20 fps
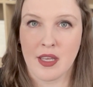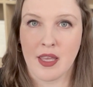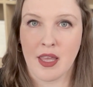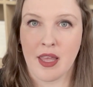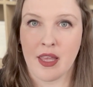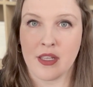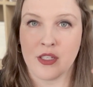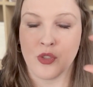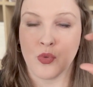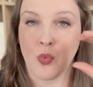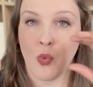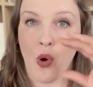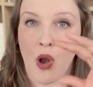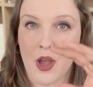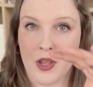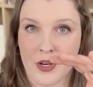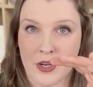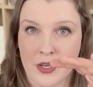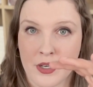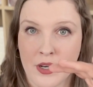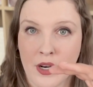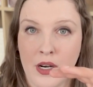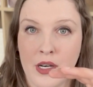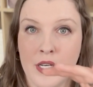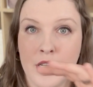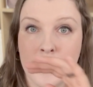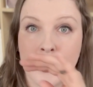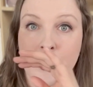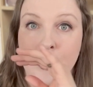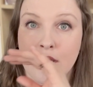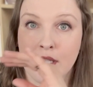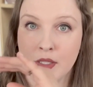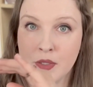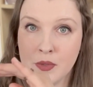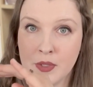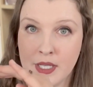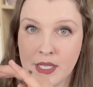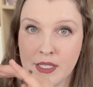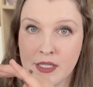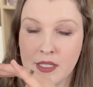and water are
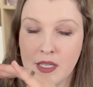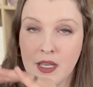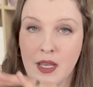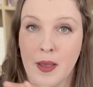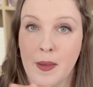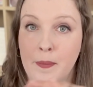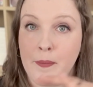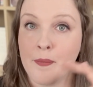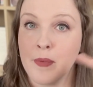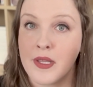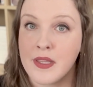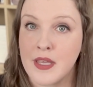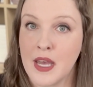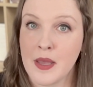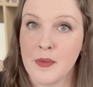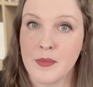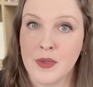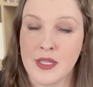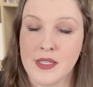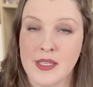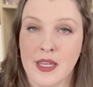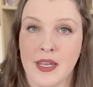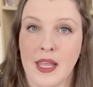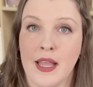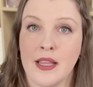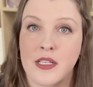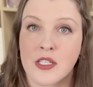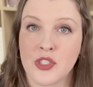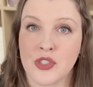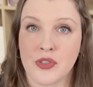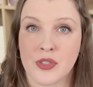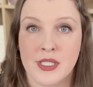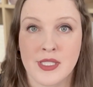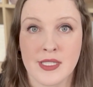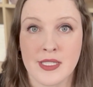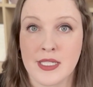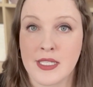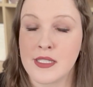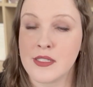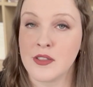included. But that means that
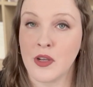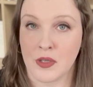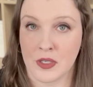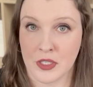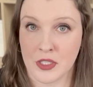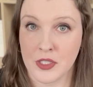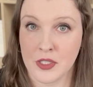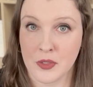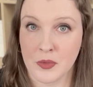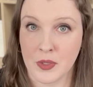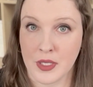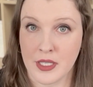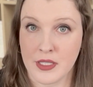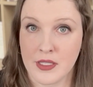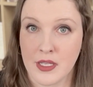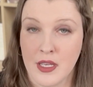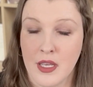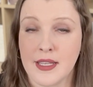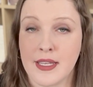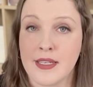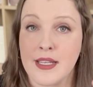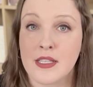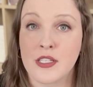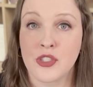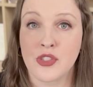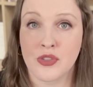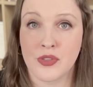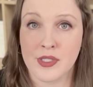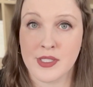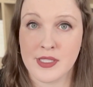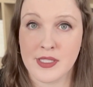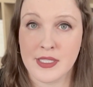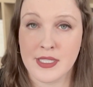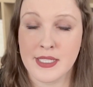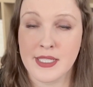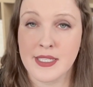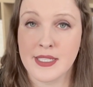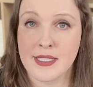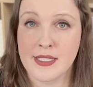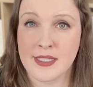electricity is not included. And
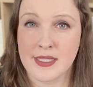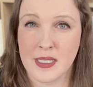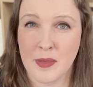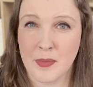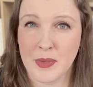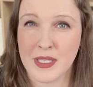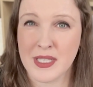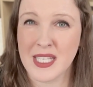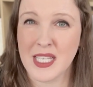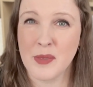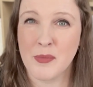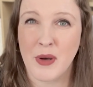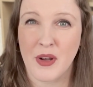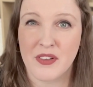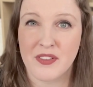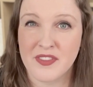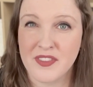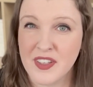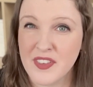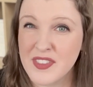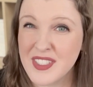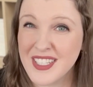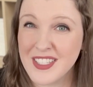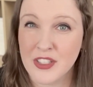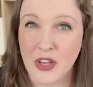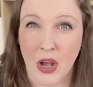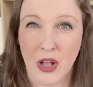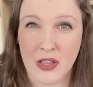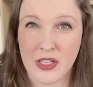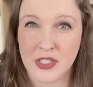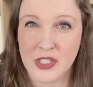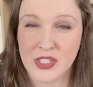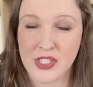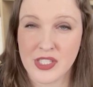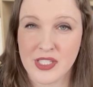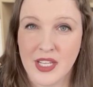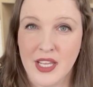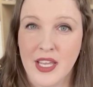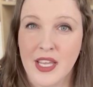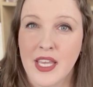electricity is typically about
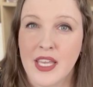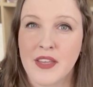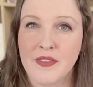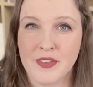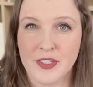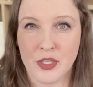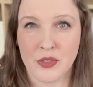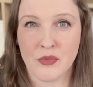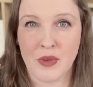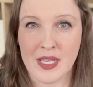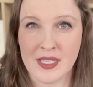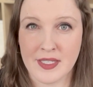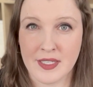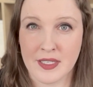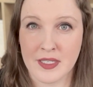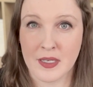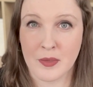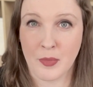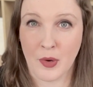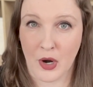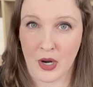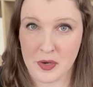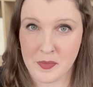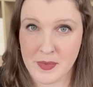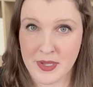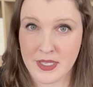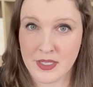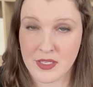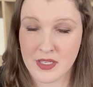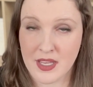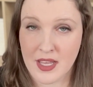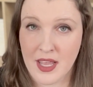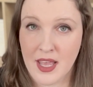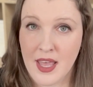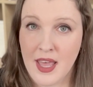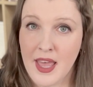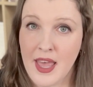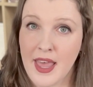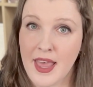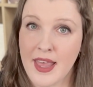$50 if you're renting an apartment.
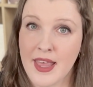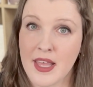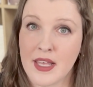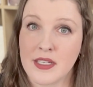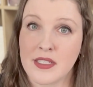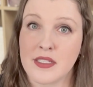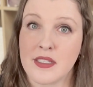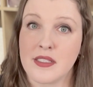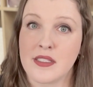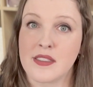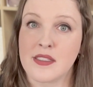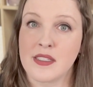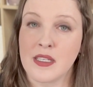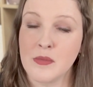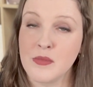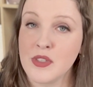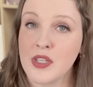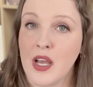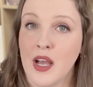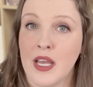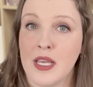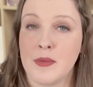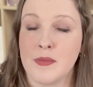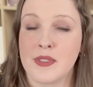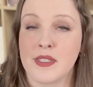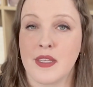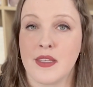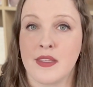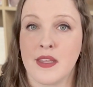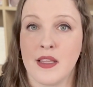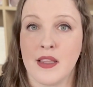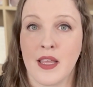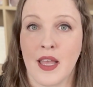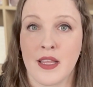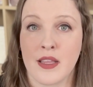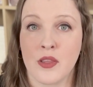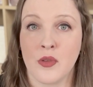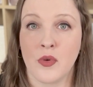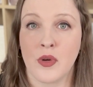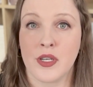And sometimes the
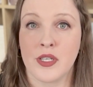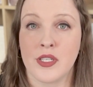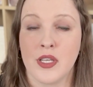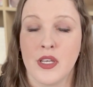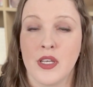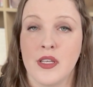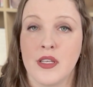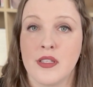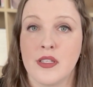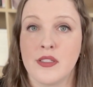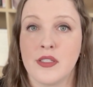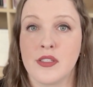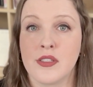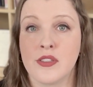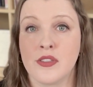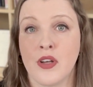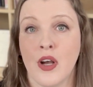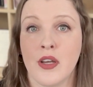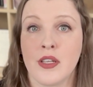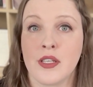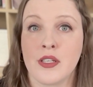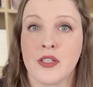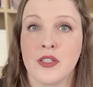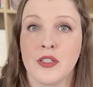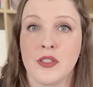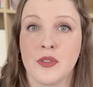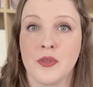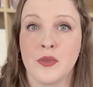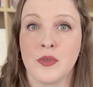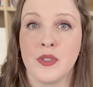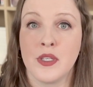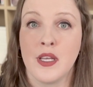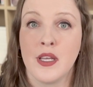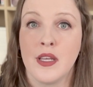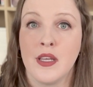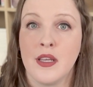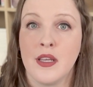landlord does not include